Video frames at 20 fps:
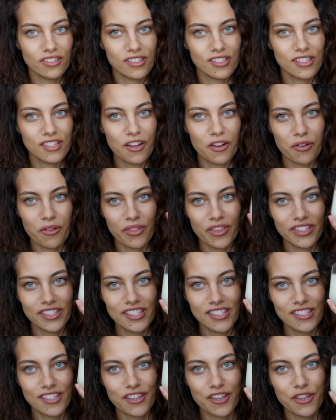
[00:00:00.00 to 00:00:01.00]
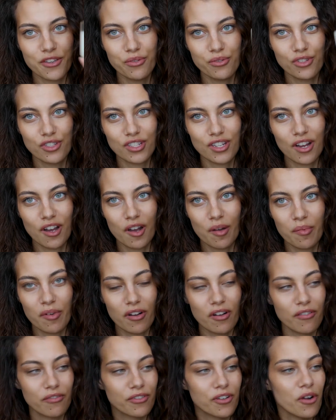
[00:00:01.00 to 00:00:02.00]
So this is a huge tub
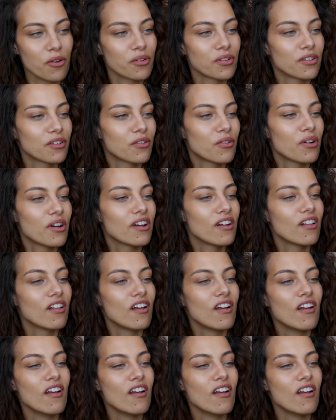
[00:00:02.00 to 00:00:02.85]
of coconut oil.